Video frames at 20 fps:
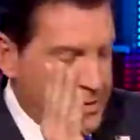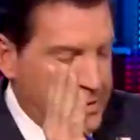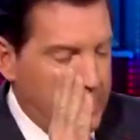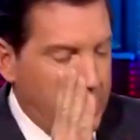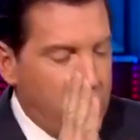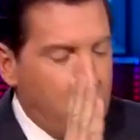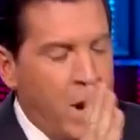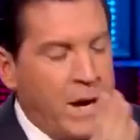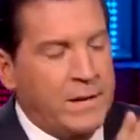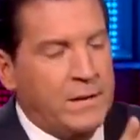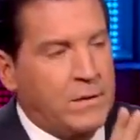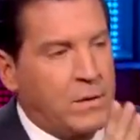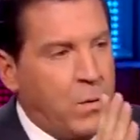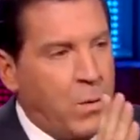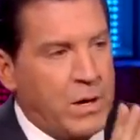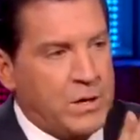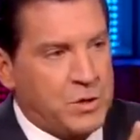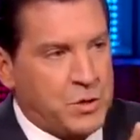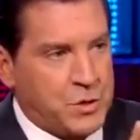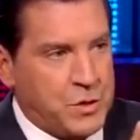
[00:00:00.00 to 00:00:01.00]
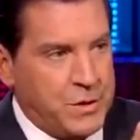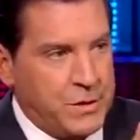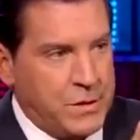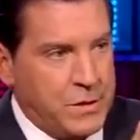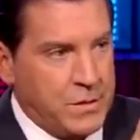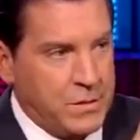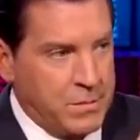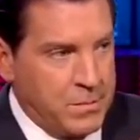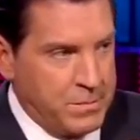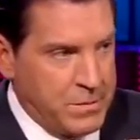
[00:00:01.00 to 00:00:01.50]
asked the right
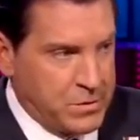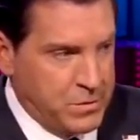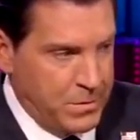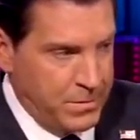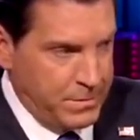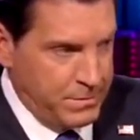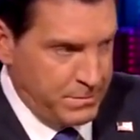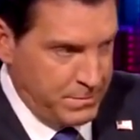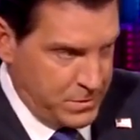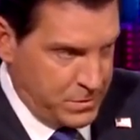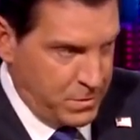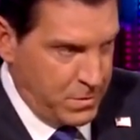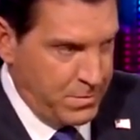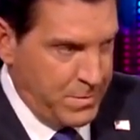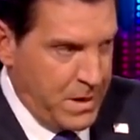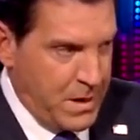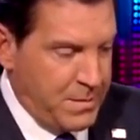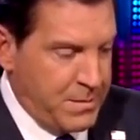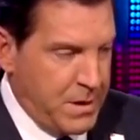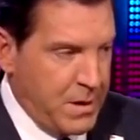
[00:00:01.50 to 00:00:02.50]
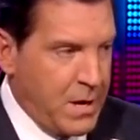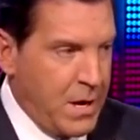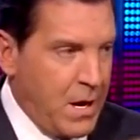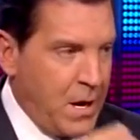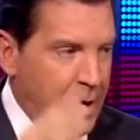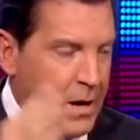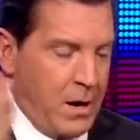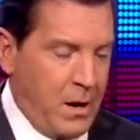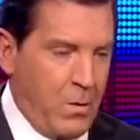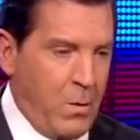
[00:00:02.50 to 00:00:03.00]
question. You, Mr. Mr. Obama,
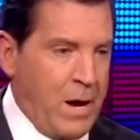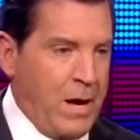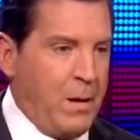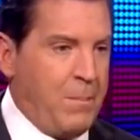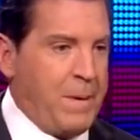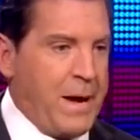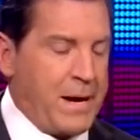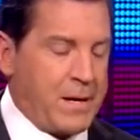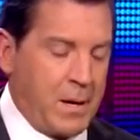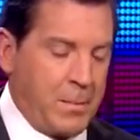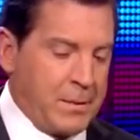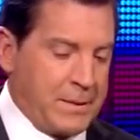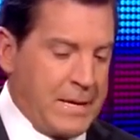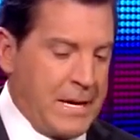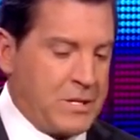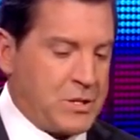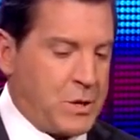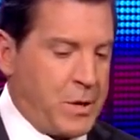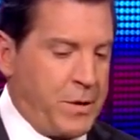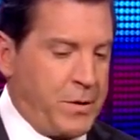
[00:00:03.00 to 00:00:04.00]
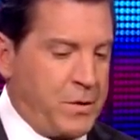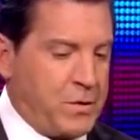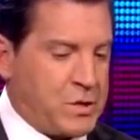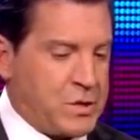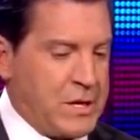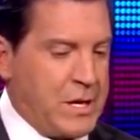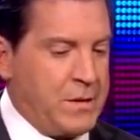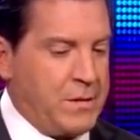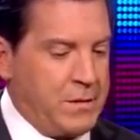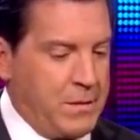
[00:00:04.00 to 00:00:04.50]
a while back, a couple days ago, you
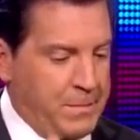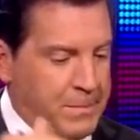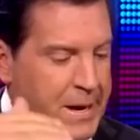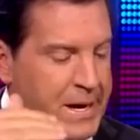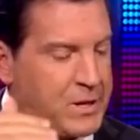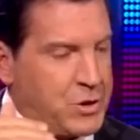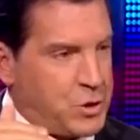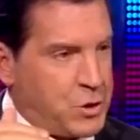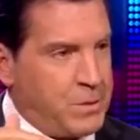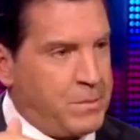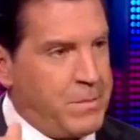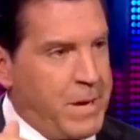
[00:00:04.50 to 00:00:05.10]
said banks